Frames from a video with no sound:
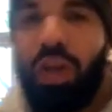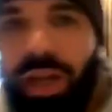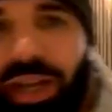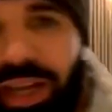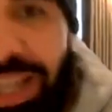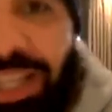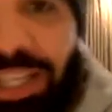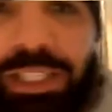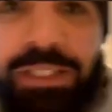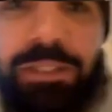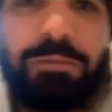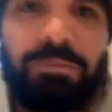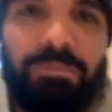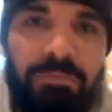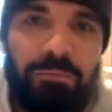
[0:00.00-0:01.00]
Hold on.
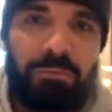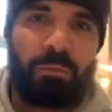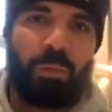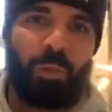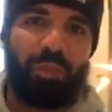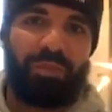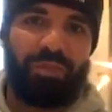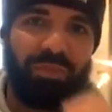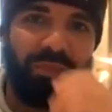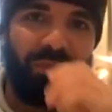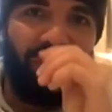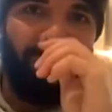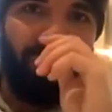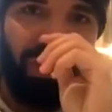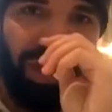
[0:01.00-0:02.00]
We're probably going to
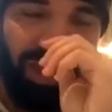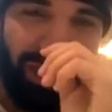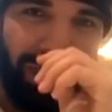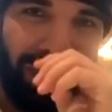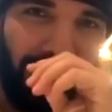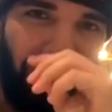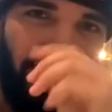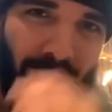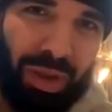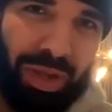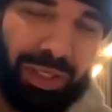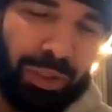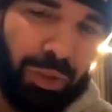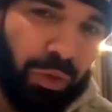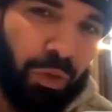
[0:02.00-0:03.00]
drop back down to one
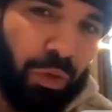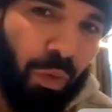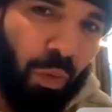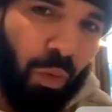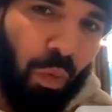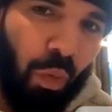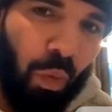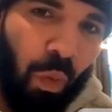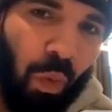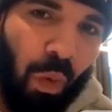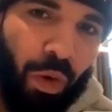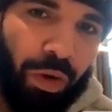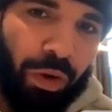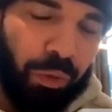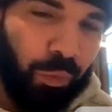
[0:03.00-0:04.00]
hundred fifty after
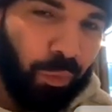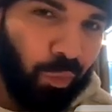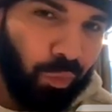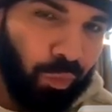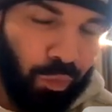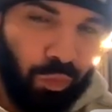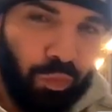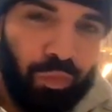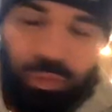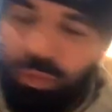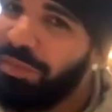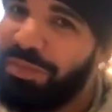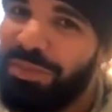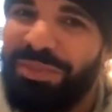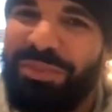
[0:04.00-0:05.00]
you get off. But
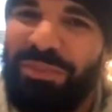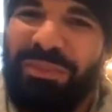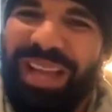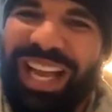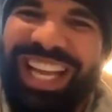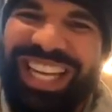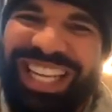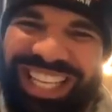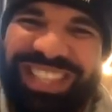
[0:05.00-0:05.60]
we love you.